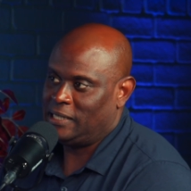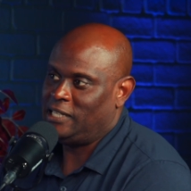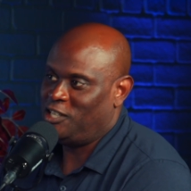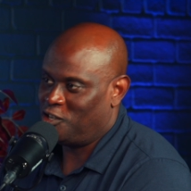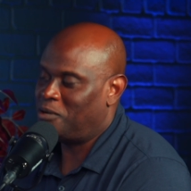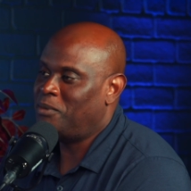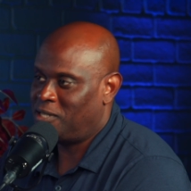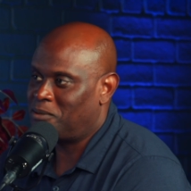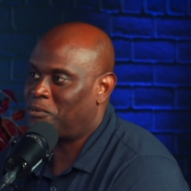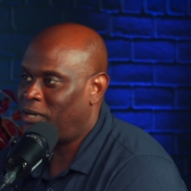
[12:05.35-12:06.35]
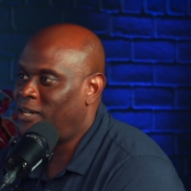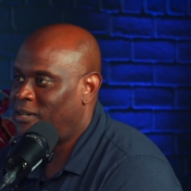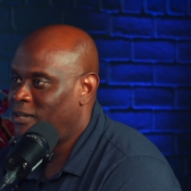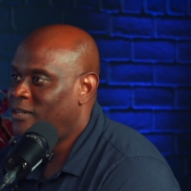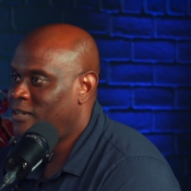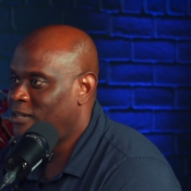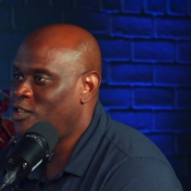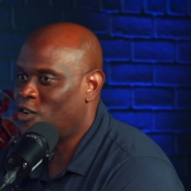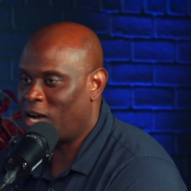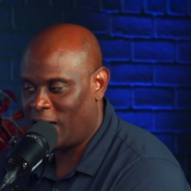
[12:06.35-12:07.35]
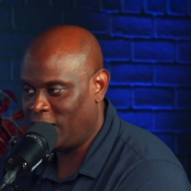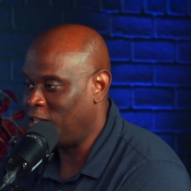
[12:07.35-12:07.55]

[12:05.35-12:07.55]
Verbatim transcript: you're going to be disappointed. Mm-hmm.